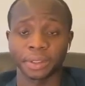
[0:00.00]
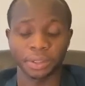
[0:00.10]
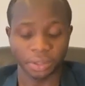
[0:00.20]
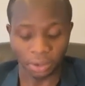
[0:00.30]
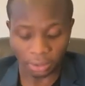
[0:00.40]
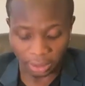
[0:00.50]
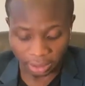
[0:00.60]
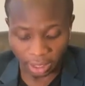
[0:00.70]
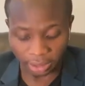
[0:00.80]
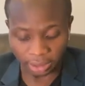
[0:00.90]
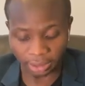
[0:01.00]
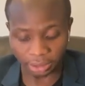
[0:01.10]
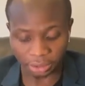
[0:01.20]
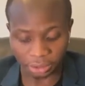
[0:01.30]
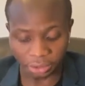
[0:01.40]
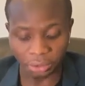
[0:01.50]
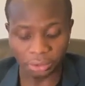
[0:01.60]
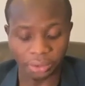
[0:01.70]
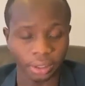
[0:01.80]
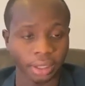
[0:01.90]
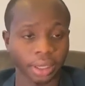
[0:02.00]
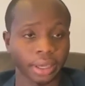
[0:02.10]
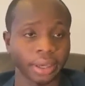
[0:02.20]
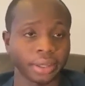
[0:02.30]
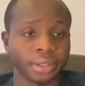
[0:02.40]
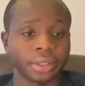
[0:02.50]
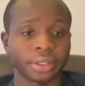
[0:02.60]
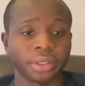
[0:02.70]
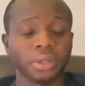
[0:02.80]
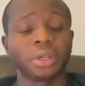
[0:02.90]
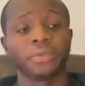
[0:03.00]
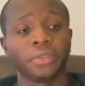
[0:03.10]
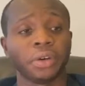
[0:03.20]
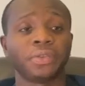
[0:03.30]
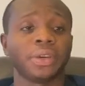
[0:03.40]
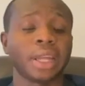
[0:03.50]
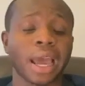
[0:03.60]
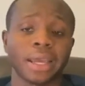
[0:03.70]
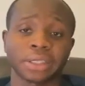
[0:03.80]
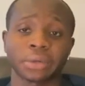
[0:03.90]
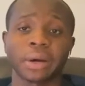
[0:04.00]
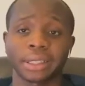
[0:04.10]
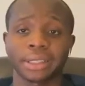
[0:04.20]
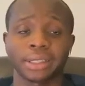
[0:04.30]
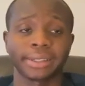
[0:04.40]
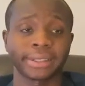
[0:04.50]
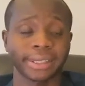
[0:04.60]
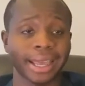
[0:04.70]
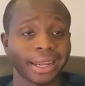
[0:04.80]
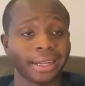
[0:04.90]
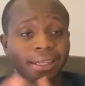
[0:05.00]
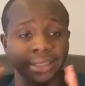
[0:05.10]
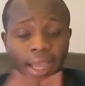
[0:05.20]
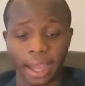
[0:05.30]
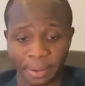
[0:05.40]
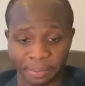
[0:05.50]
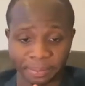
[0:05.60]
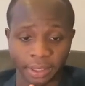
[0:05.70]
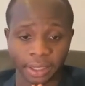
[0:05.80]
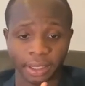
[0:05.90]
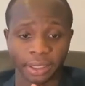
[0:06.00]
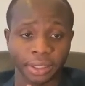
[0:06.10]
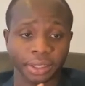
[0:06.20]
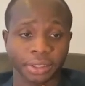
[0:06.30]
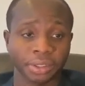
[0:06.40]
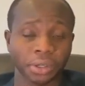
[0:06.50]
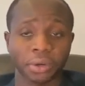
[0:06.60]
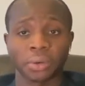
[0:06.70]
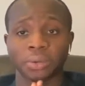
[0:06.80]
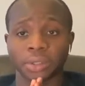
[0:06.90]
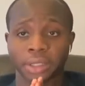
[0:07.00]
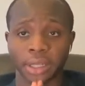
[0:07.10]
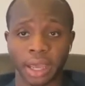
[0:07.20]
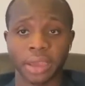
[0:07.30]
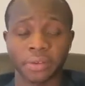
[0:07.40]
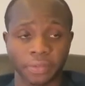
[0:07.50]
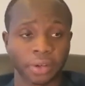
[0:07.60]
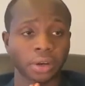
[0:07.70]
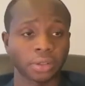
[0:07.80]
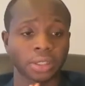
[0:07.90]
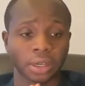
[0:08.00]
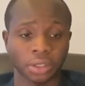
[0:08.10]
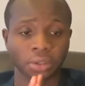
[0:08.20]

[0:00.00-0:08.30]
So another thing too is you can feel free to ask questions at any time. So today, for those that are